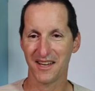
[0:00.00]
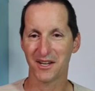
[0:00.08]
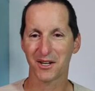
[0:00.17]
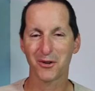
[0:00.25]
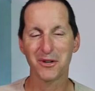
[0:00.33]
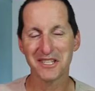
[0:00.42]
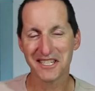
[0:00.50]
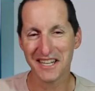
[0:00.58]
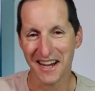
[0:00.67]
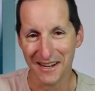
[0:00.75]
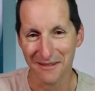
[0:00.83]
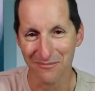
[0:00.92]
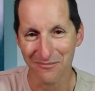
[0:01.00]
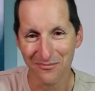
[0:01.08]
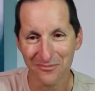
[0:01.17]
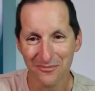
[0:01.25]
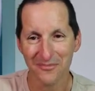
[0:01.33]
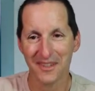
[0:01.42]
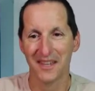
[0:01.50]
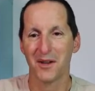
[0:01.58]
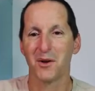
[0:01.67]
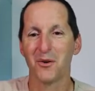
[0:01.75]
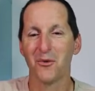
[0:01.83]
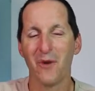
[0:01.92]
Quiz time.
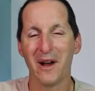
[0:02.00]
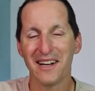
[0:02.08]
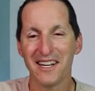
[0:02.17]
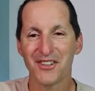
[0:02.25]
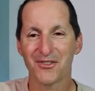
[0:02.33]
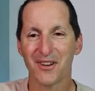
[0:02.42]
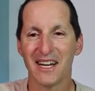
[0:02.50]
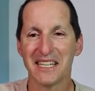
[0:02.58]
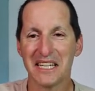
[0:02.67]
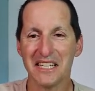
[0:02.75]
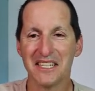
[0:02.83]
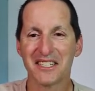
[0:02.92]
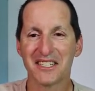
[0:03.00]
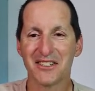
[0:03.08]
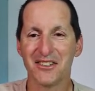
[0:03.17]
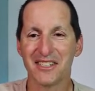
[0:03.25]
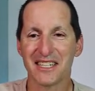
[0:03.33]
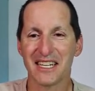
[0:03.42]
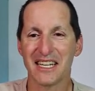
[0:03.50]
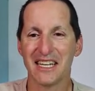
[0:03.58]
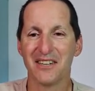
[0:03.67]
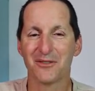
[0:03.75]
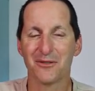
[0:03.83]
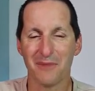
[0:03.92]
When I try insert
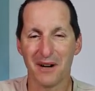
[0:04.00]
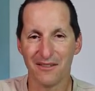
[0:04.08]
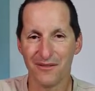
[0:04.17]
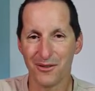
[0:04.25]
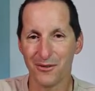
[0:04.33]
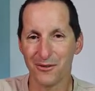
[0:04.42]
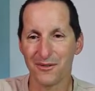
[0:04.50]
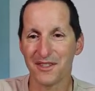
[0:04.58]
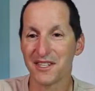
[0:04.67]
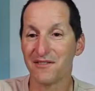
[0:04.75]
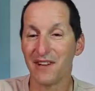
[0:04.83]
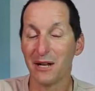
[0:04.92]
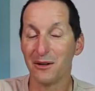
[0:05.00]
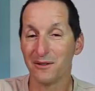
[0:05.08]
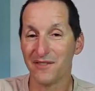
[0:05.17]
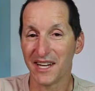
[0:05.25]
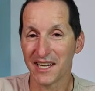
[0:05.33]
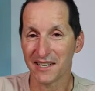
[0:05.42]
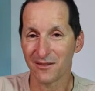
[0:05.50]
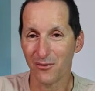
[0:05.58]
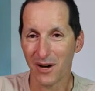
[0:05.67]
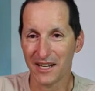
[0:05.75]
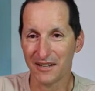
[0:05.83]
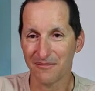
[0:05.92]
into my view this value of negative
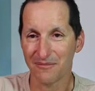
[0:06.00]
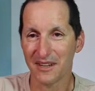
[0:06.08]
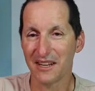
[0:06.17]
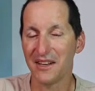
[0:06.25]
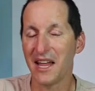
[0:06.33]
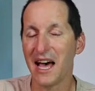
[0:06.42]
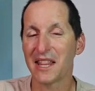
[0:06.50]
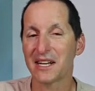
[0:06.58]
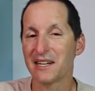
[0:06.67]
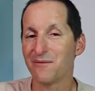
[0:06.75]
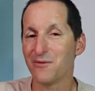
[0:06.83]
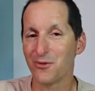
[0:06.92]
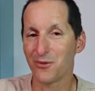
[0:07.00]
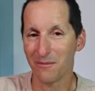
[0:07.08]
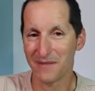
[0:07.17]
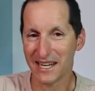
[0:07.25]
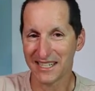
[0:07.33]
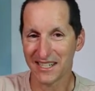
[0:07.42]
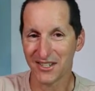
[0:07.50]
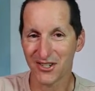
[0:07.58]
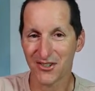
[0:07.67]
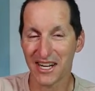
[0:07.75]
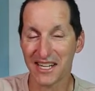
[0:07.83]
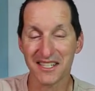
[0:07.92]
one, now that I've dropped that
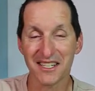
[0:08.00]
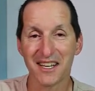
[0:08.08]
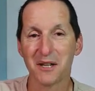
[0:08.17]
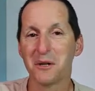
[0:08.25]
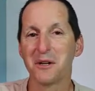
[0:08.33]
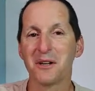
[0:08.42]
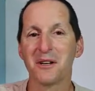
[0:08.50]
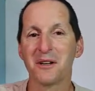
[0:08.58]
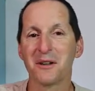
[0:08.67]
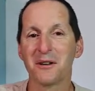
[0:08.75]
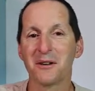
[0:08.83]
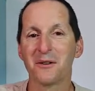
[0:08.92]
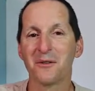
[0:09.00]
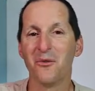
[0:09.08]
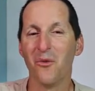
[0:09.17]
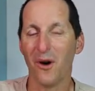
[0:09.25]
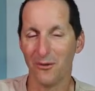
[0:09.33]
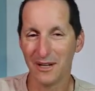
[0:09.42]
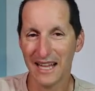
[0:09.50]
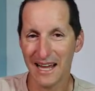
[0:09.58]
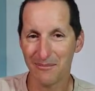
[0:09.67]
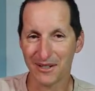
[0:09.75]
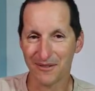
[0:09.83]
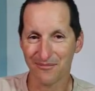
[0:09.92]
constraint, what will
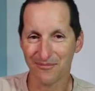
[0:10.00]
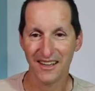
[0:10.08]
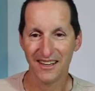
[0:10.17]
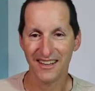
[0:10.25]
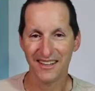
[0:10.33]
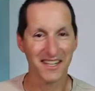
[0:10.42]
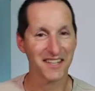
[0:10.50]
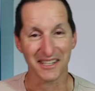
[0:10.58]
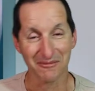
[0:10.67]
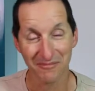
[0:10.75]
happen? Nothing.